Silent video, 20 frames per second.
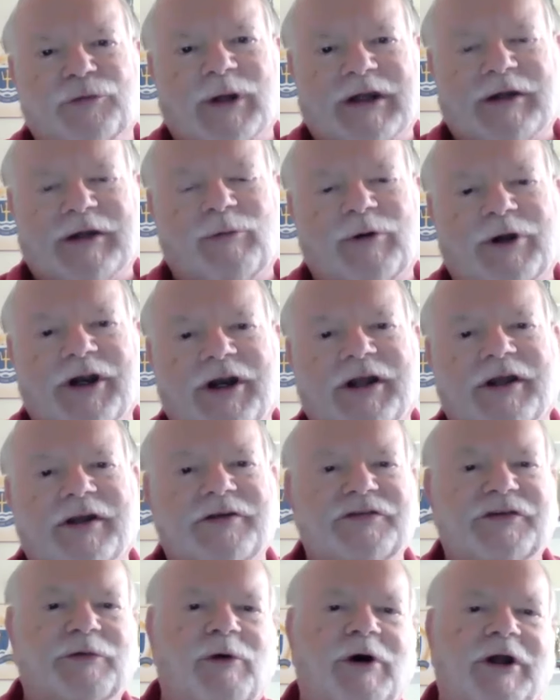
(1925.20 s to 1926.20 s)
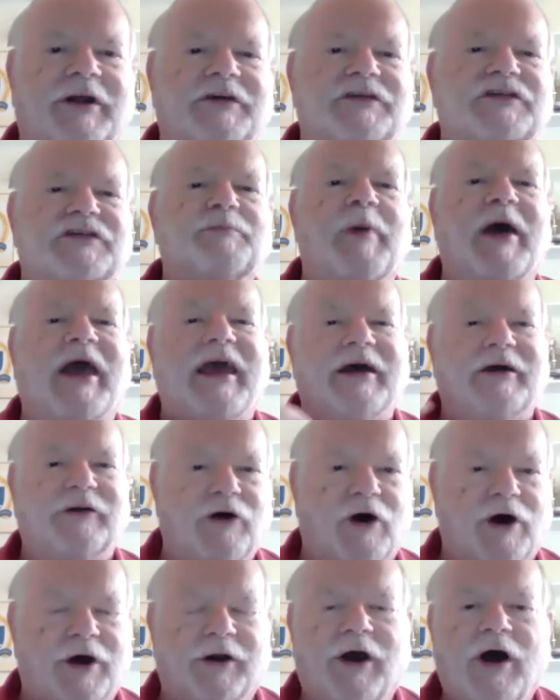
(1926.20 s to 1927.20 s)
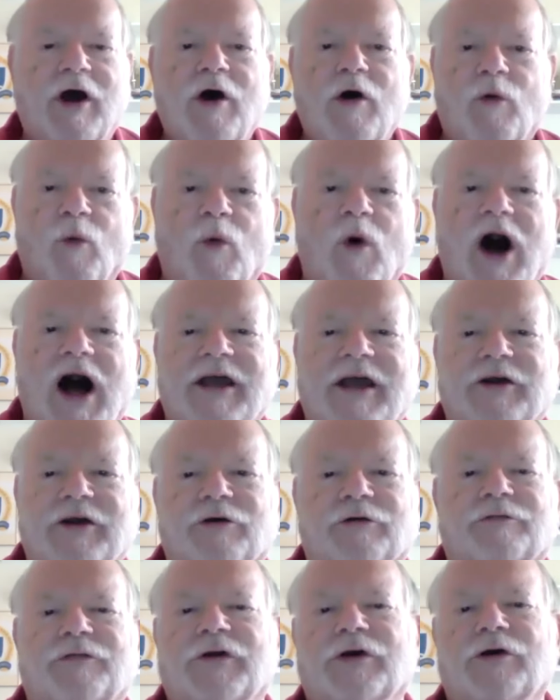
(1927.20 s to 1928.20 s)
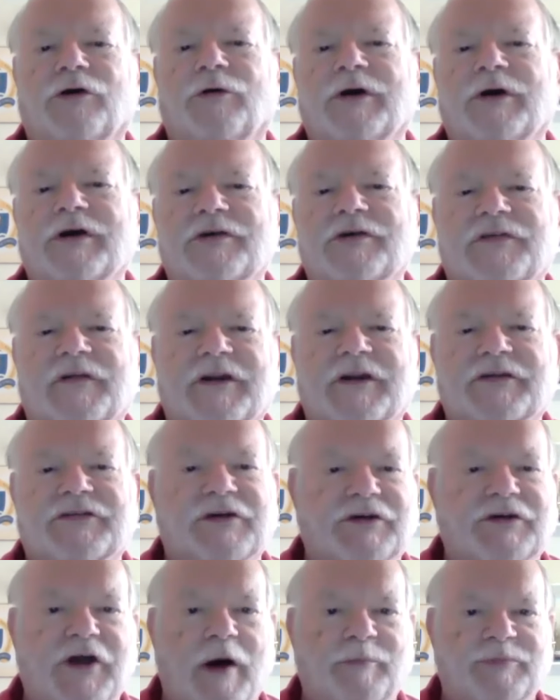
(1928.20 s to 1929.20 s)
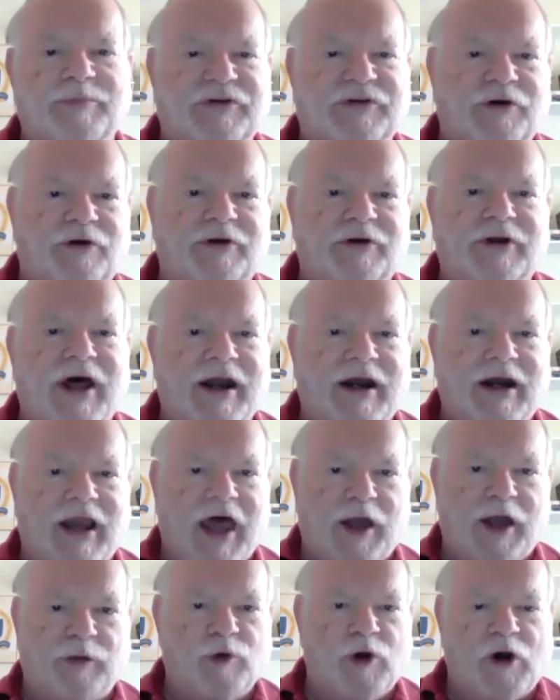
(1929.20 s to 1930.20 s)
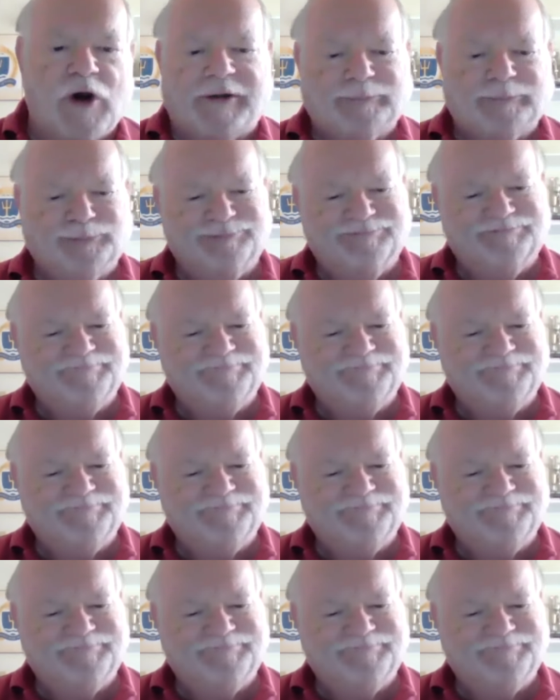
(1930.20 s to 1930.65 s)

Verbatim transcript: really what it is. You want to expand on why your view is that it's a dumpster and not a library.